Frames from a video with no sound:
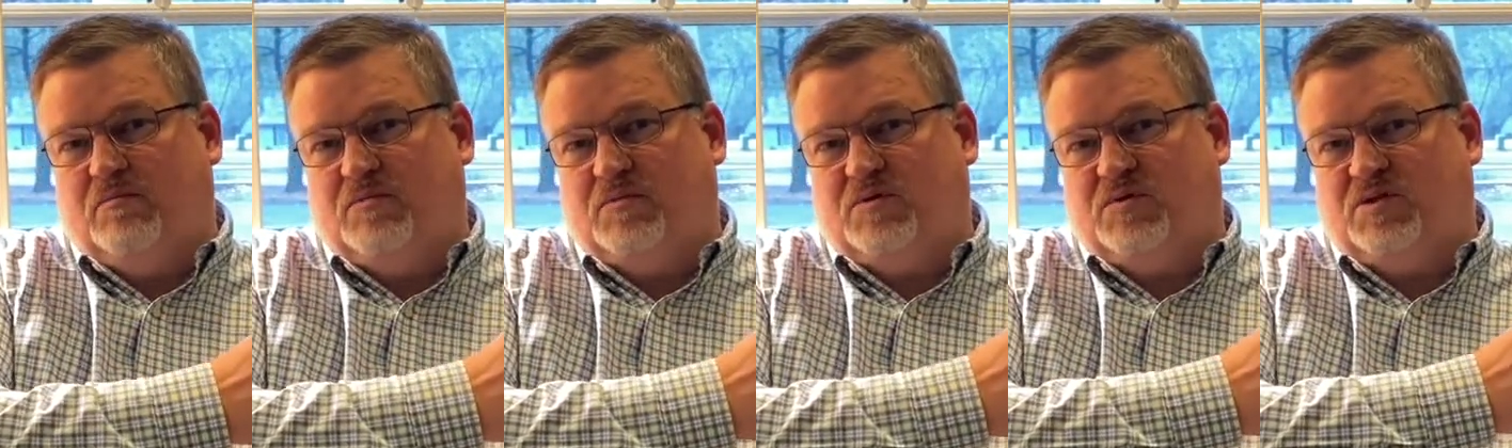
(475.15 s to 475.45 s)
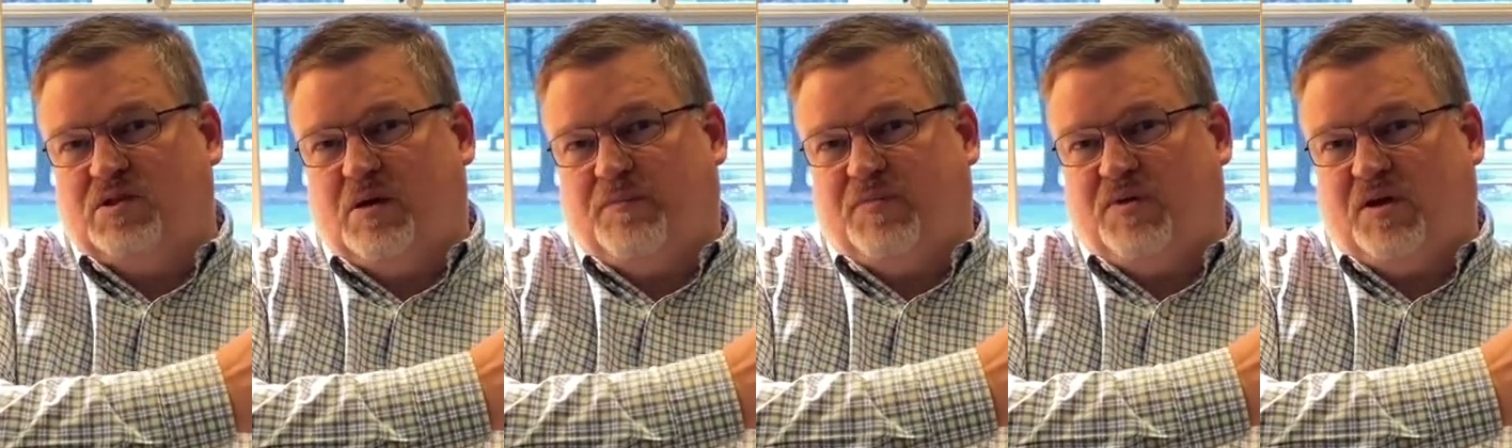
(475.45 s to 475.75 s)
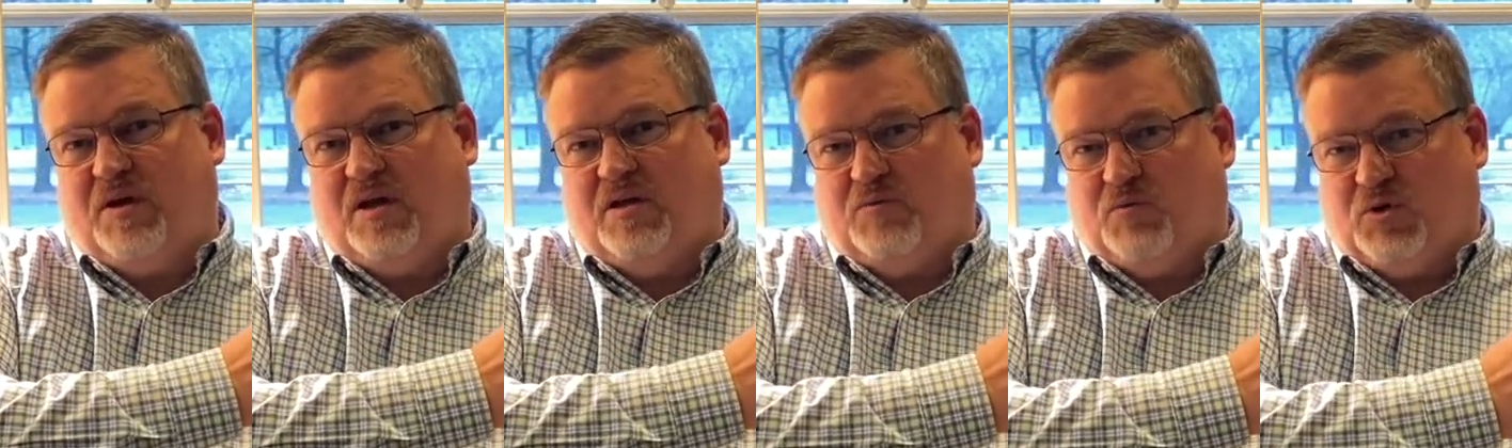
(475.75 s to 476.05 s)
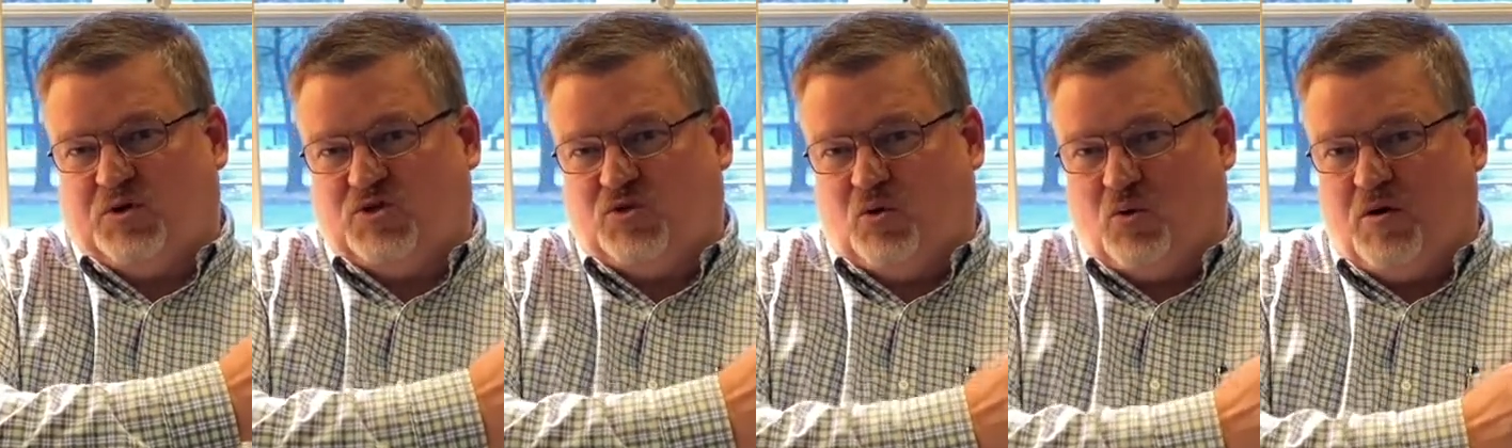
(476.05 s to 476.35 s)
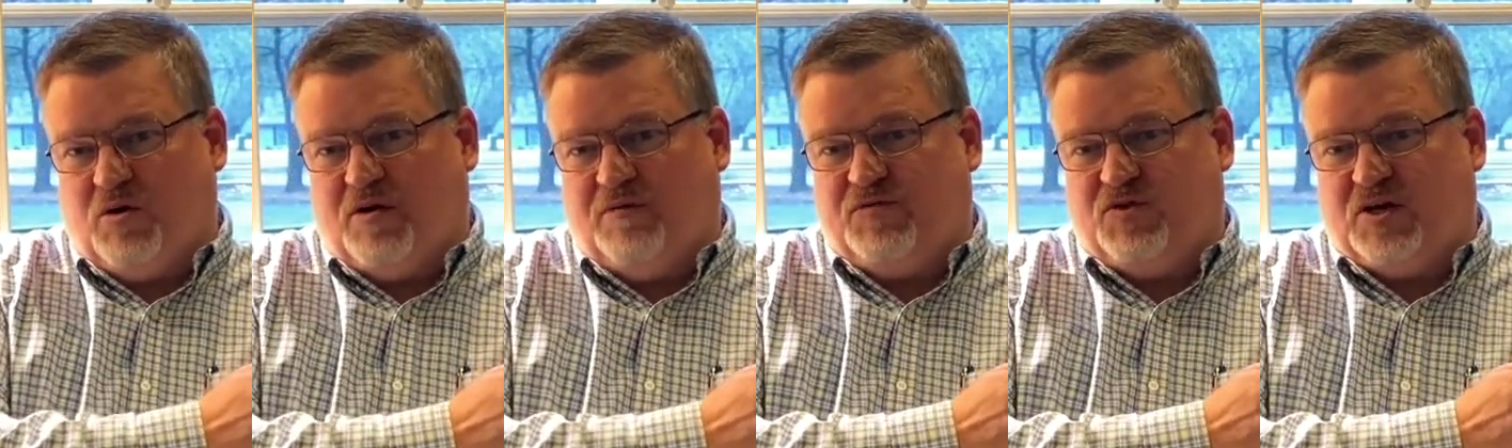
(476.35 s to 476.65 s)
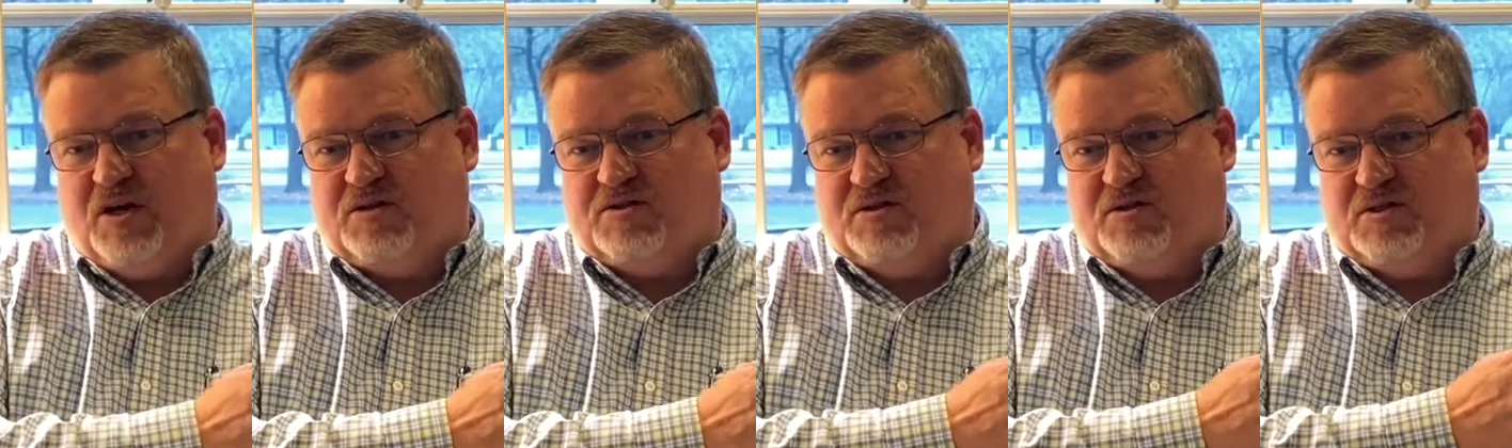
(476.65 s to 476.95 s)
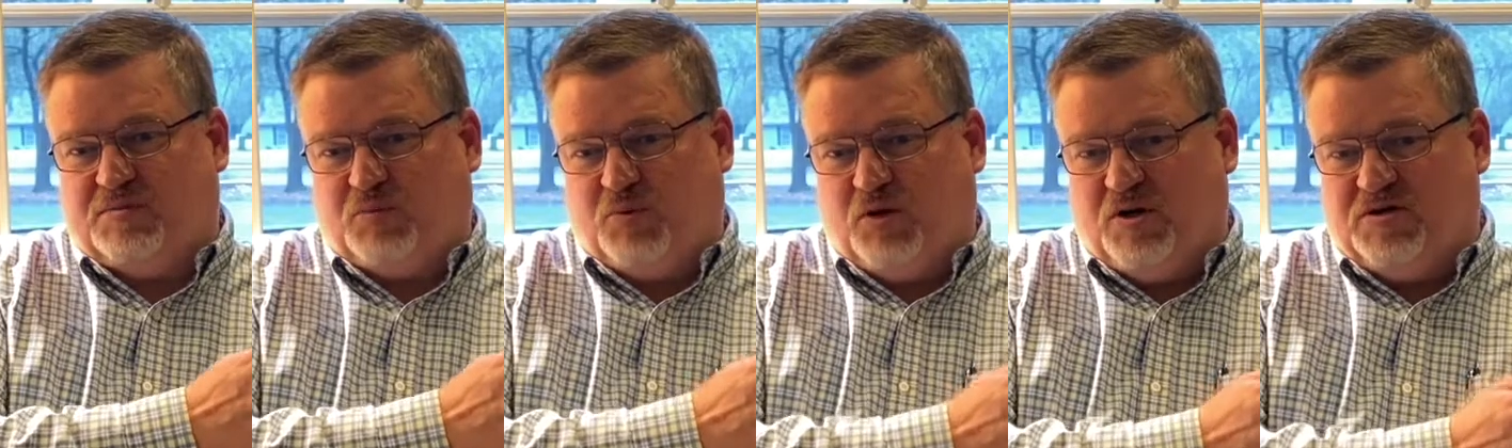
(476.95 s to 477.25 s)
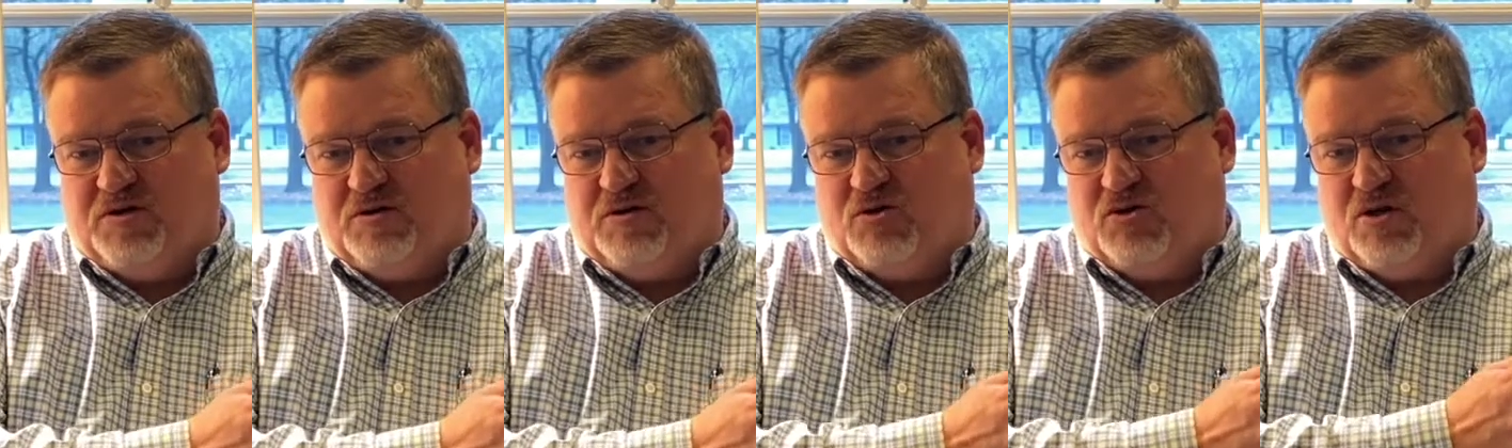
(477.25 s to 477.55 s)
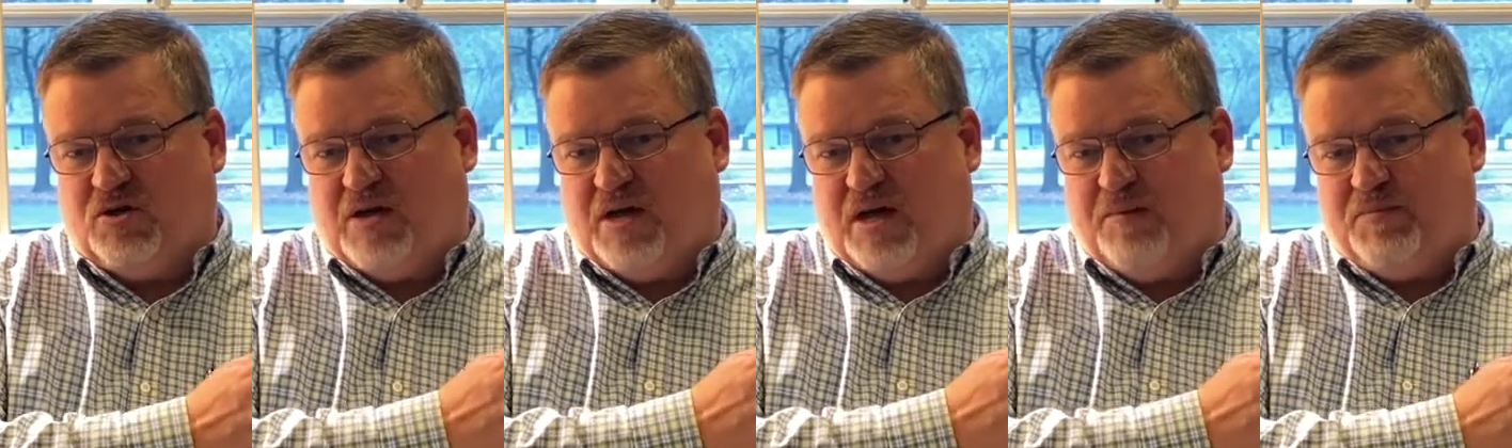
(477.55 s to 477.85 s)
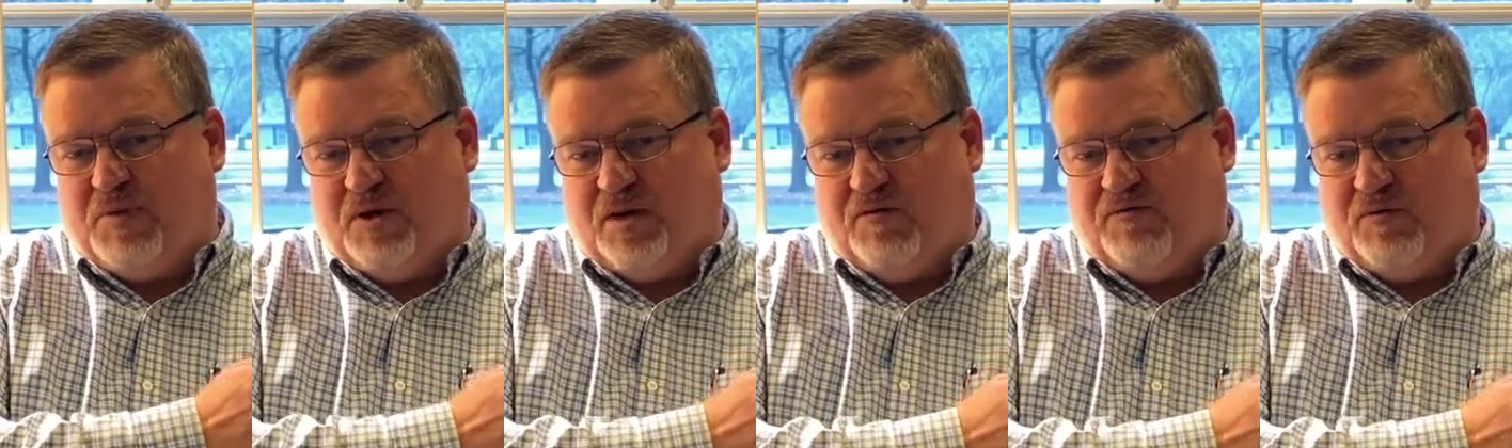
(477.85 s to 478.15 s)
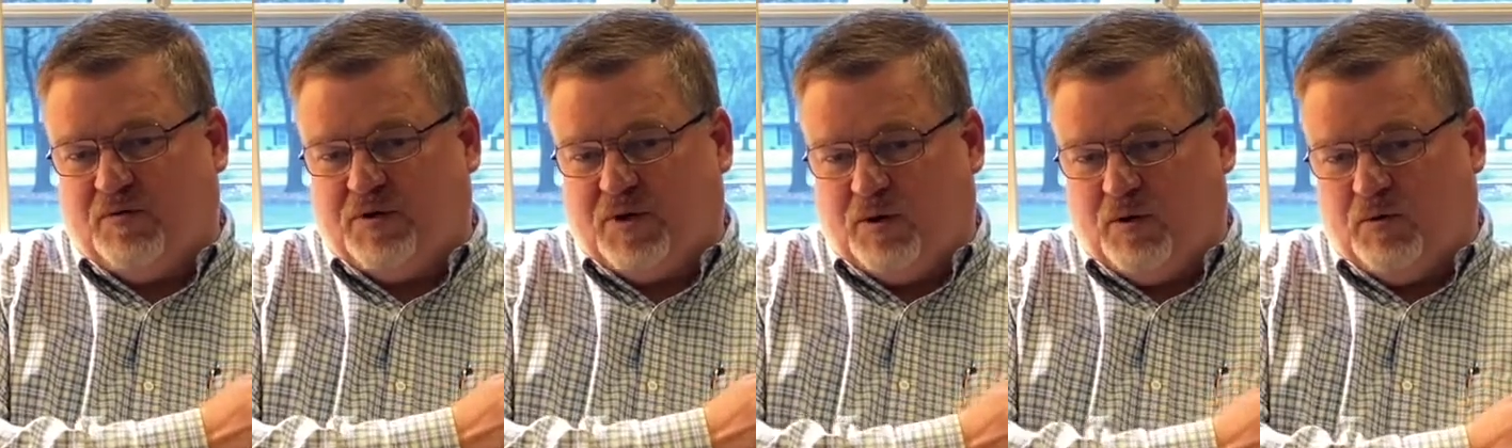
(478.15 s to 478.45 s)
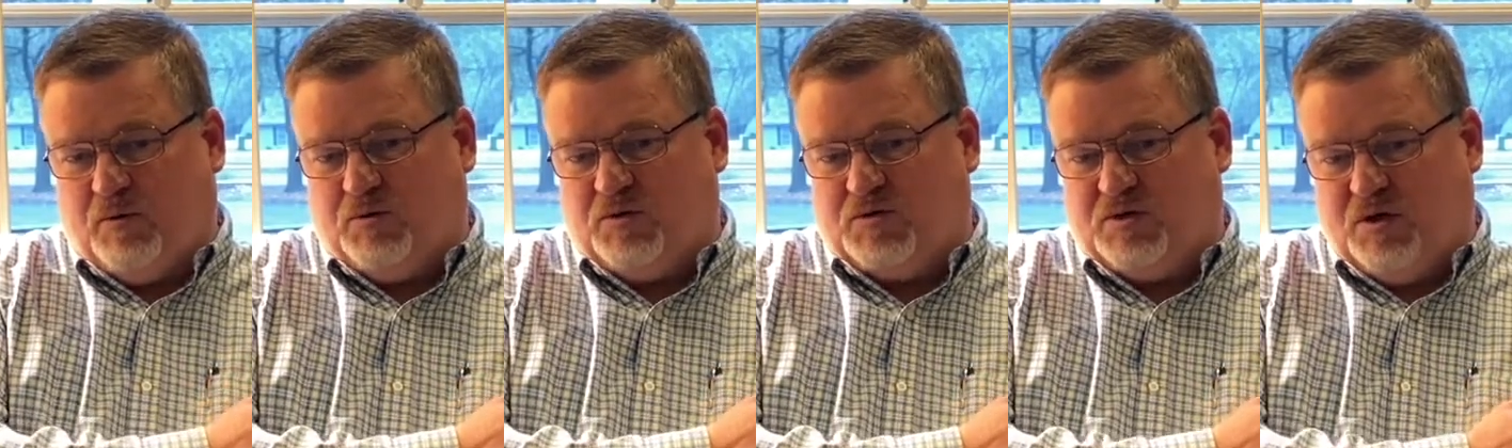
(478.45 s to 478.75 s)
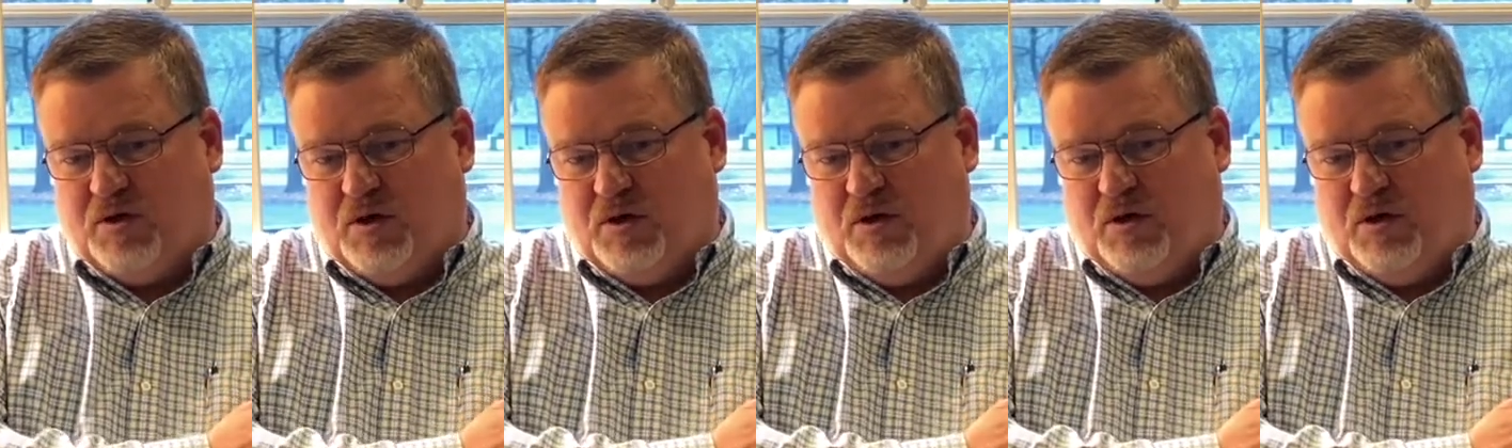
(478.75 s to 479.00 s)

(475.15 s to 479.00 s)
something, in restorative justice, prison should not be for those